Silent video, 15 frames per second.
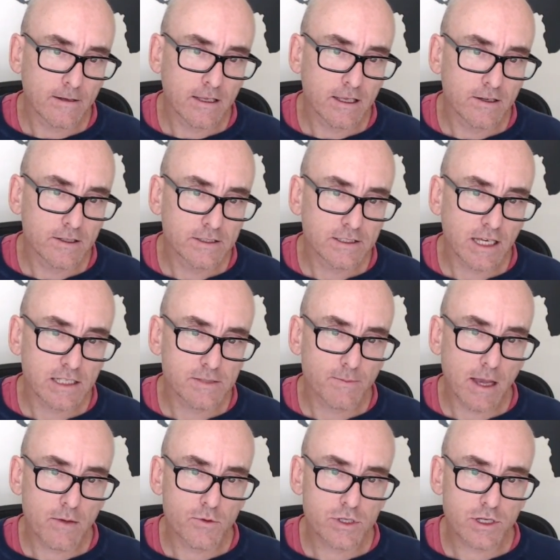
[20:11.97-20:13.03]
Kieran says
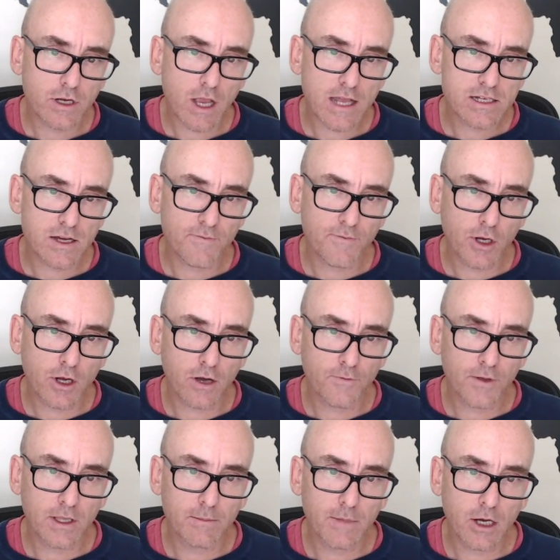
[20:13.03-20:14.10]
maybe we should catch up for
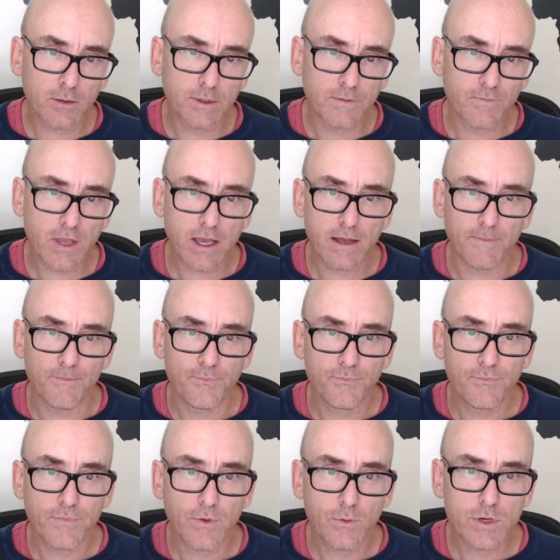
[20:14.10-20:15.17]
coffee in Melbourne. Yeah,
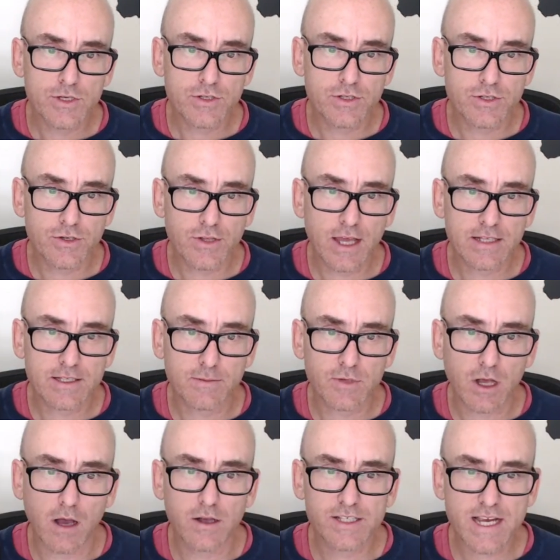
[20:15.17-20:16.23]
we should do that
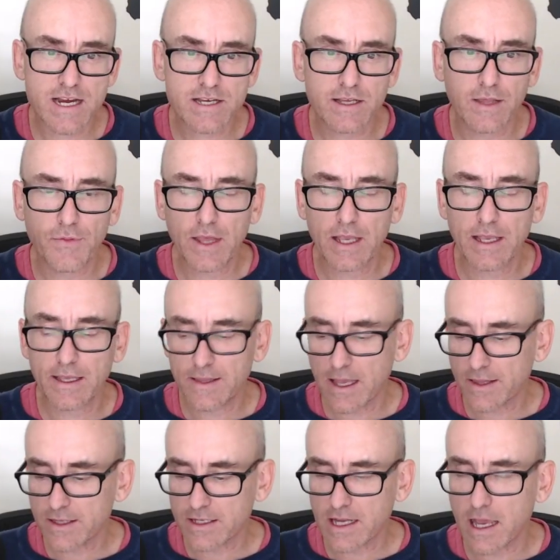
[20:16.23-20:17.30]
sometime. I was actually thinking the
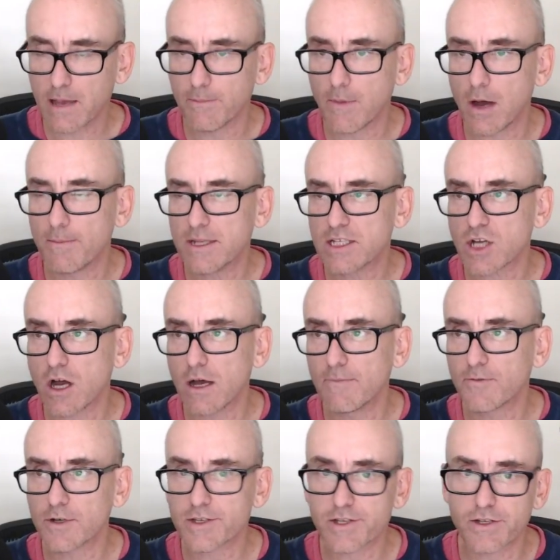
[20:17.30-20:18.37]
other day it might be time
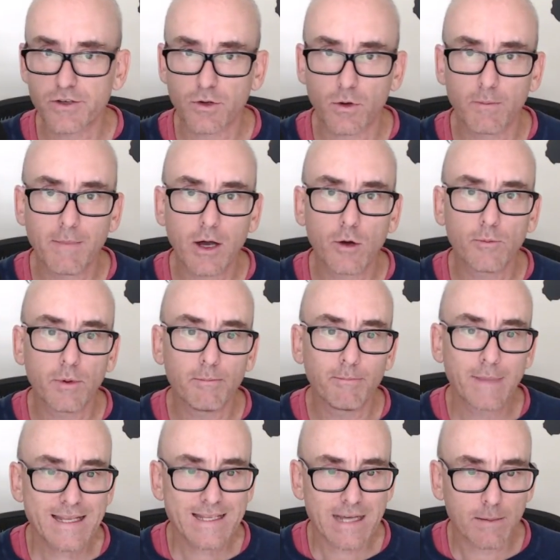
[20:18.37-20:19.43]
for us to do a Melbourne
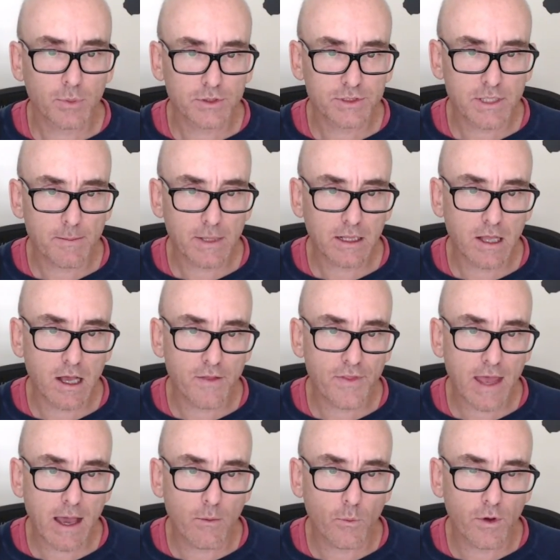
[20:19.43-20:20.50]
meetup or something like
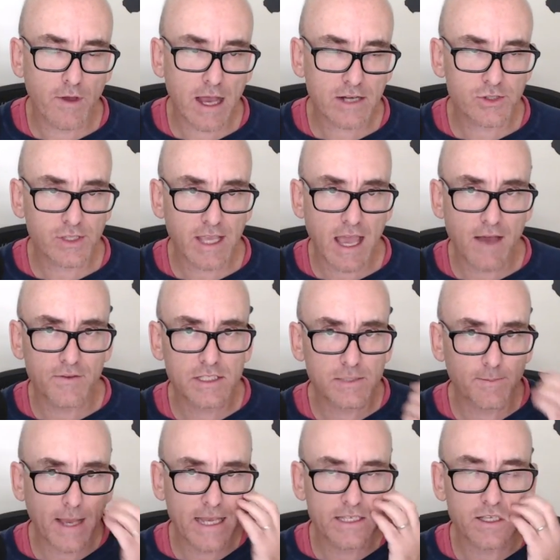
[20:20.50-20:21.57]
that. We actually have a
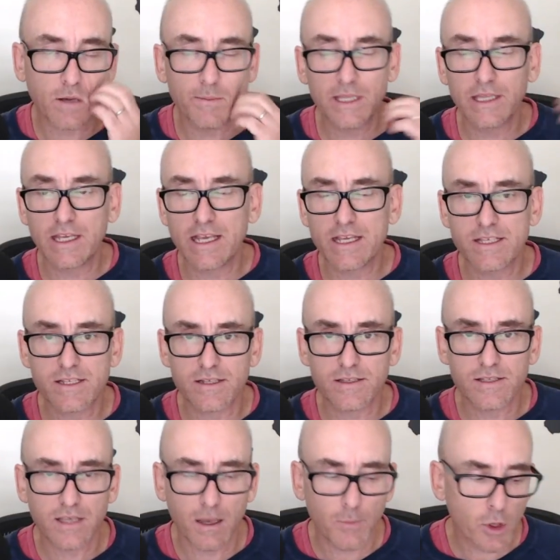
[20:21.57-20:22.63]
space. I'm in the eastern
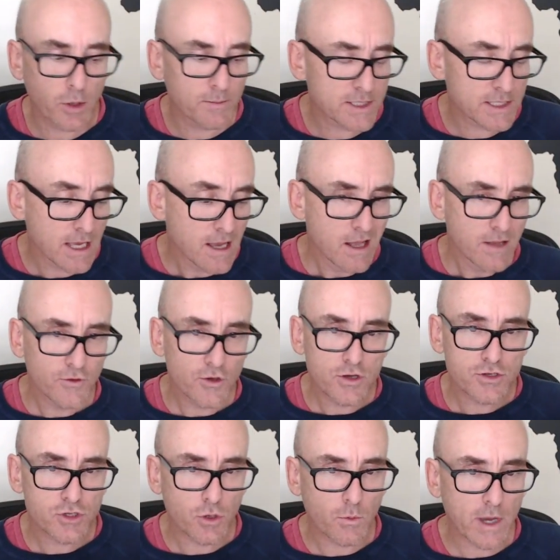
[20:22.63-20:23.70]
suburbs.
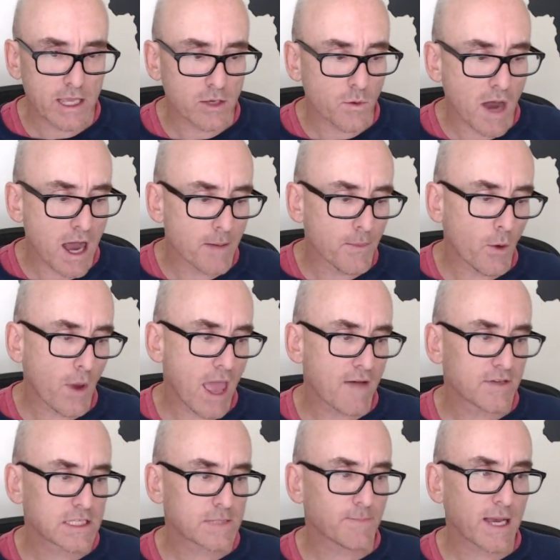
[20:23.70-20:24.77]
Not sure where you are, but we have
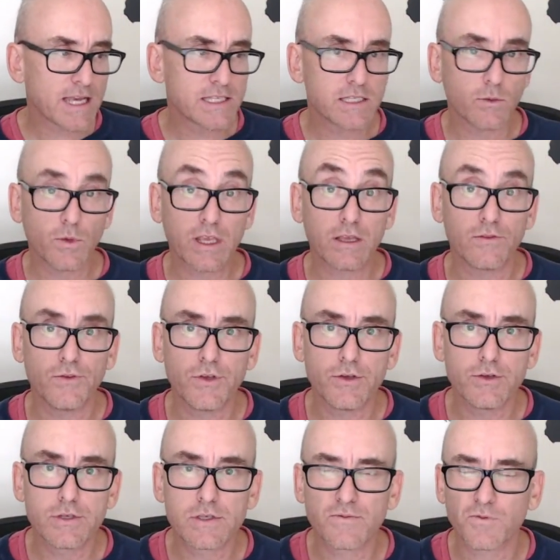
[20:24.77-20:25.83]
a space that we can
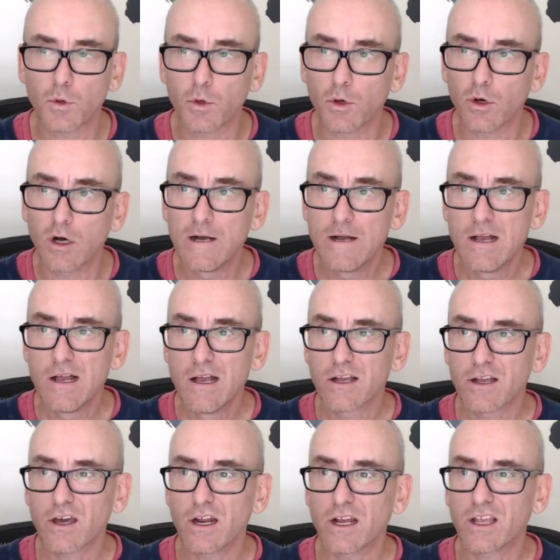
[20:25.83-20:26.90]
use for
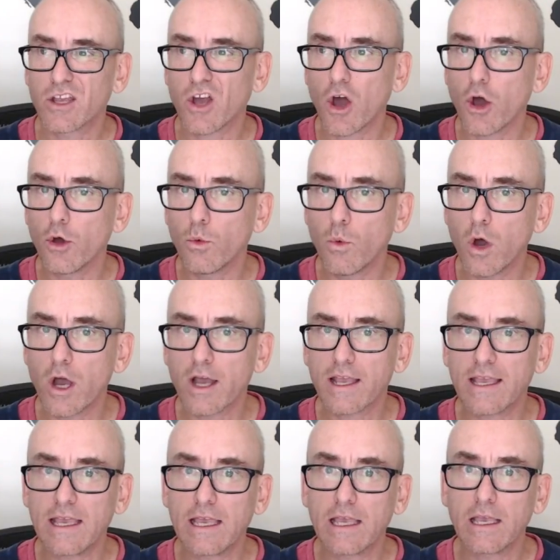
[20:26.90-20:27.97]
kind of
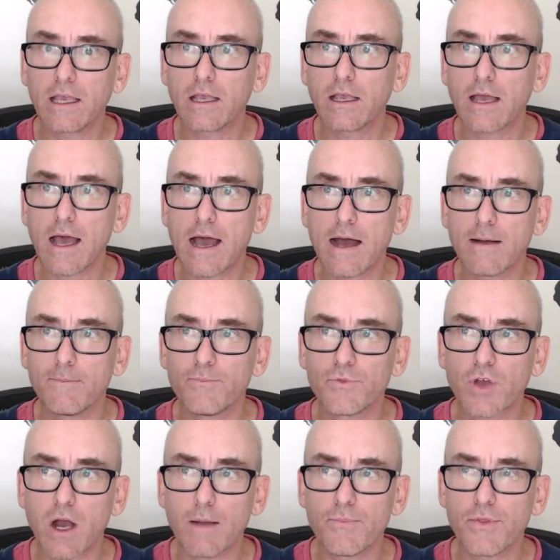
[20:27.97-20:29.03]
co-working
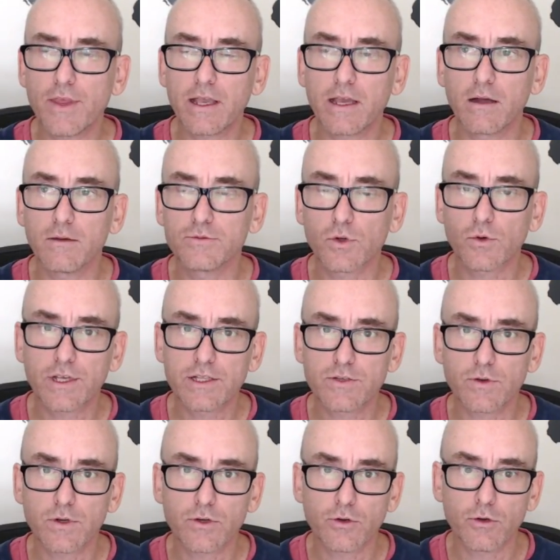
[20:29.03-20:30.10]
type thing. I'm talking
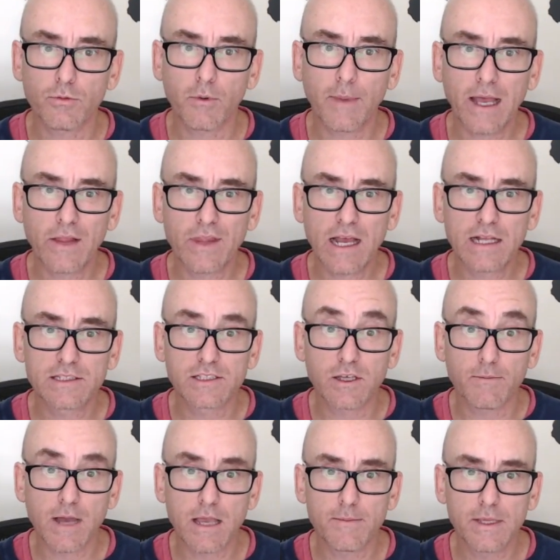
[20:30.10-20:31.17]
to a group about that, so
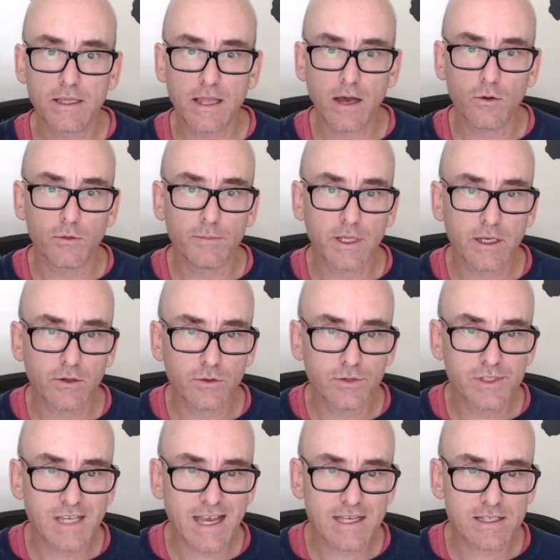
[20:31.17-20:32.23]
maybe that would be a
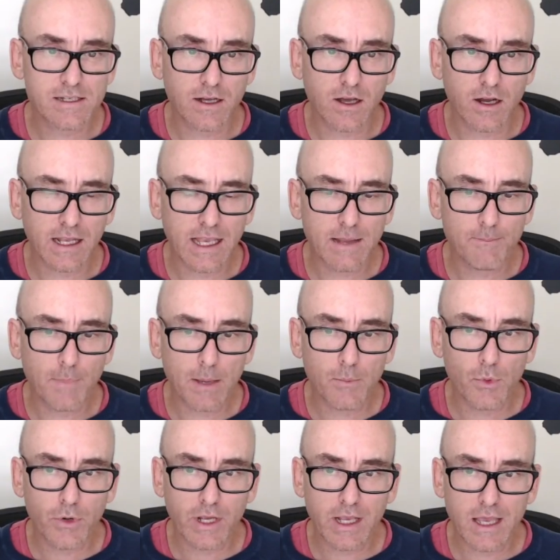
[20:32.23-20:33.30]
good test to kind of get
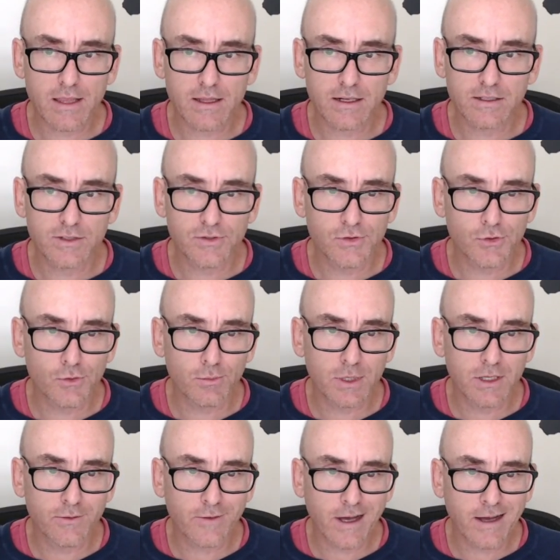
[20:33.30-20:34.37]
people together to do a
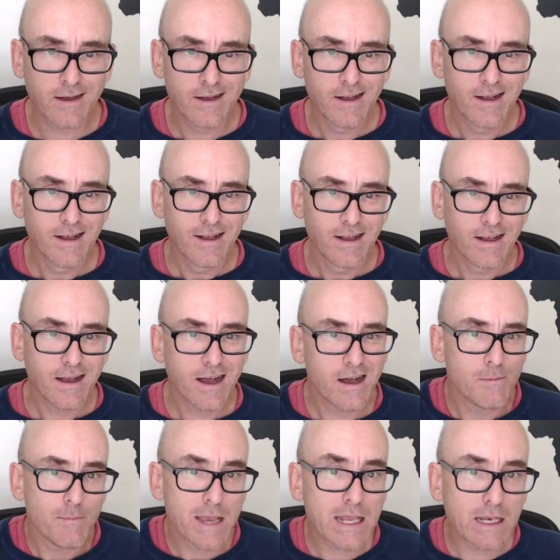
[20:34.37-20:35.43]
bit of
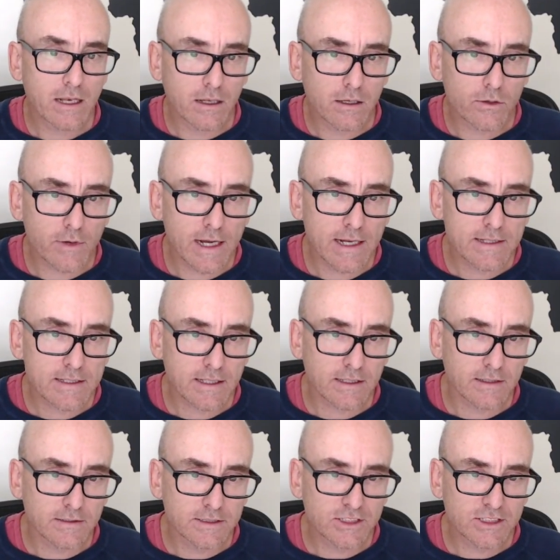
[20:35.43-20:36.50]
a meet and greet
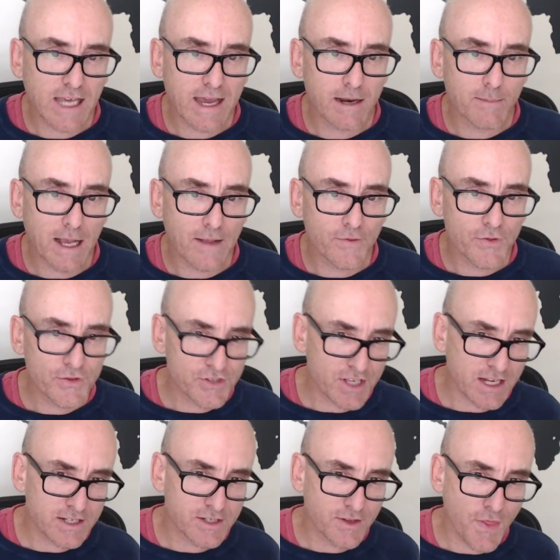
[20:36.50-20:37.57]
chat about
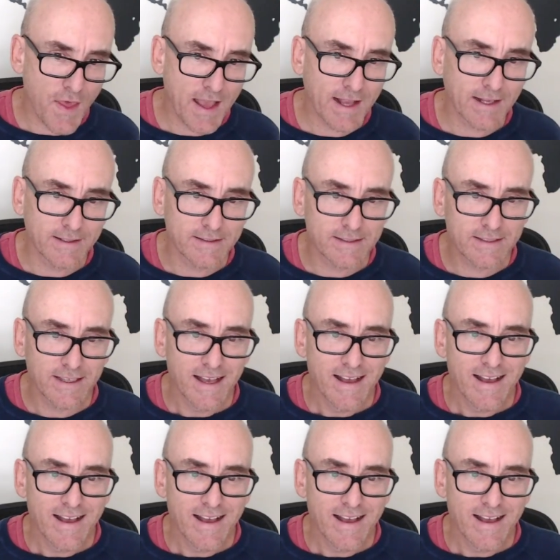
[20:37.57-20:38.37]
such things.